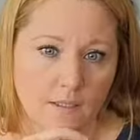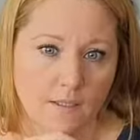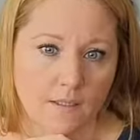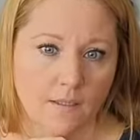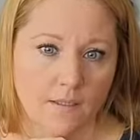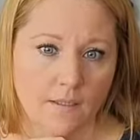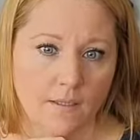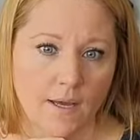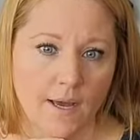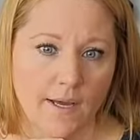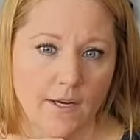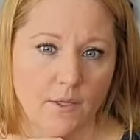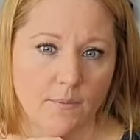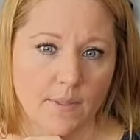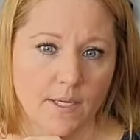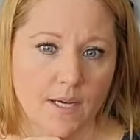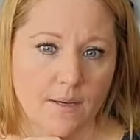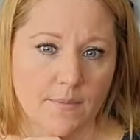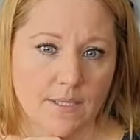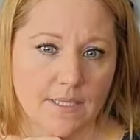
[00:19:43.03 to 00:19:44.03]
How do you
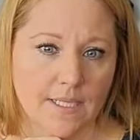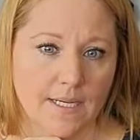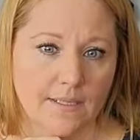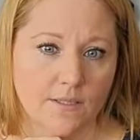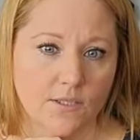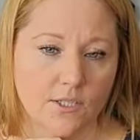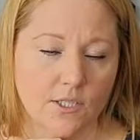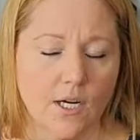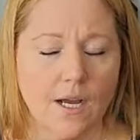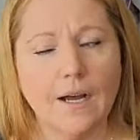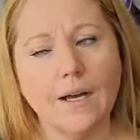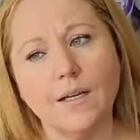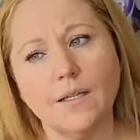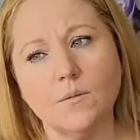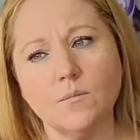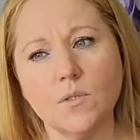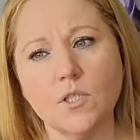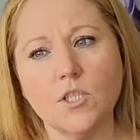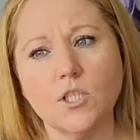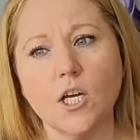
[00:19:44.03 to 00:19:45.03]
become a tester?
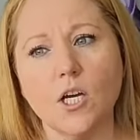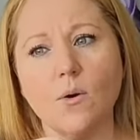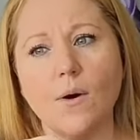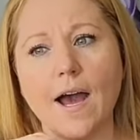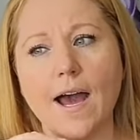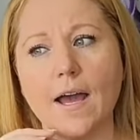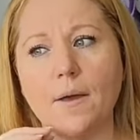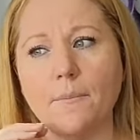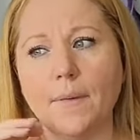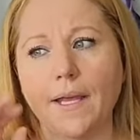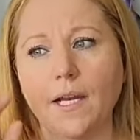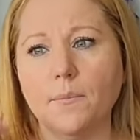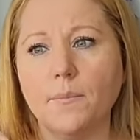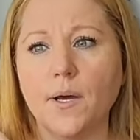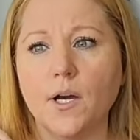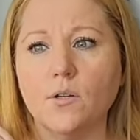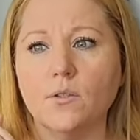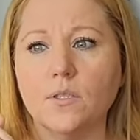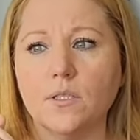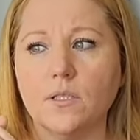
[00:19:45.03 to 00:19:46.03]
So I made a
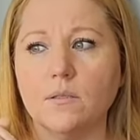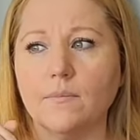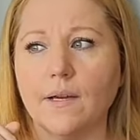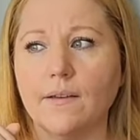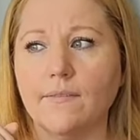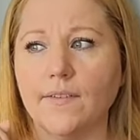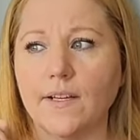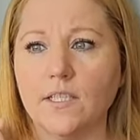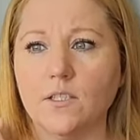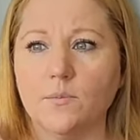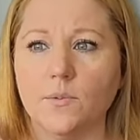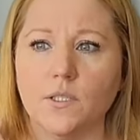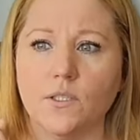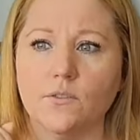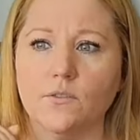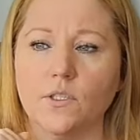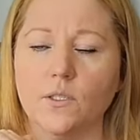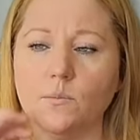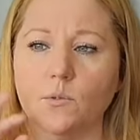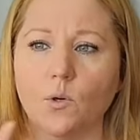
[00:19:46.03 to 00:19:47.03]
post in my Facebook
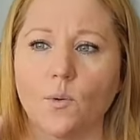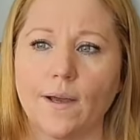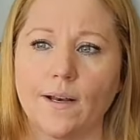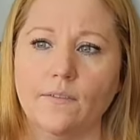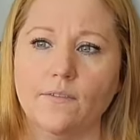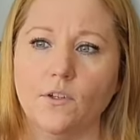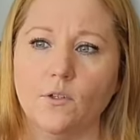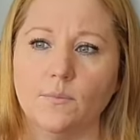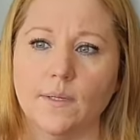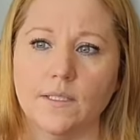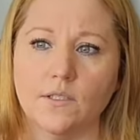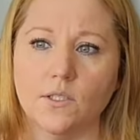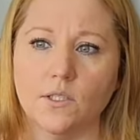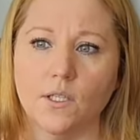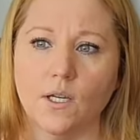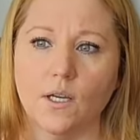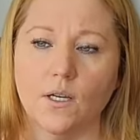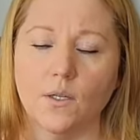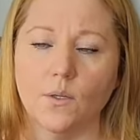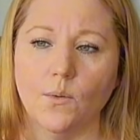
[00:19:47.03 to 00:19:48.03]
group quite a few months
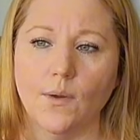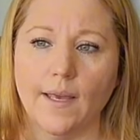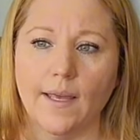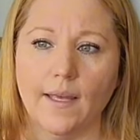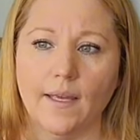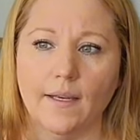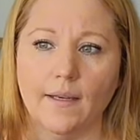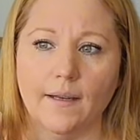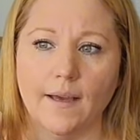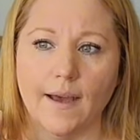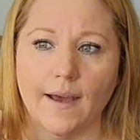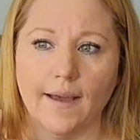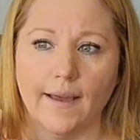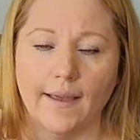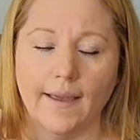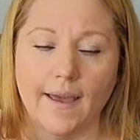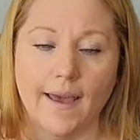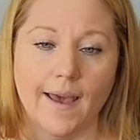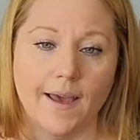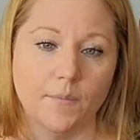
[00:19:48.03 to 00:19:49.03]
ago and I
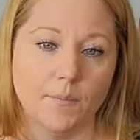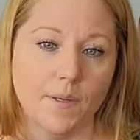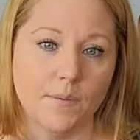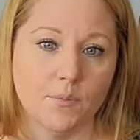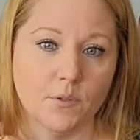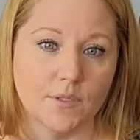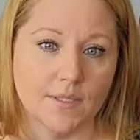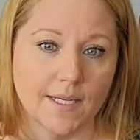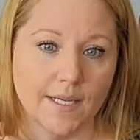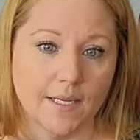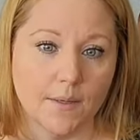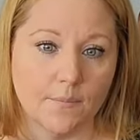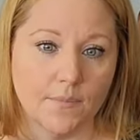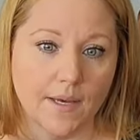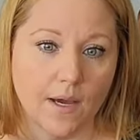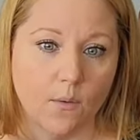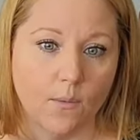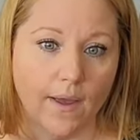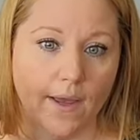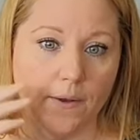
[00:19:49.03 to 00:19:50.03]
had people sign up
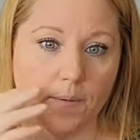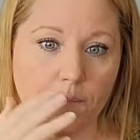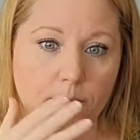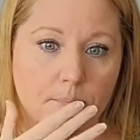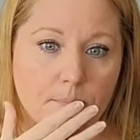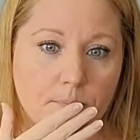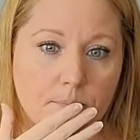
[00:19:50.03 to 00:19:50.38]
that way.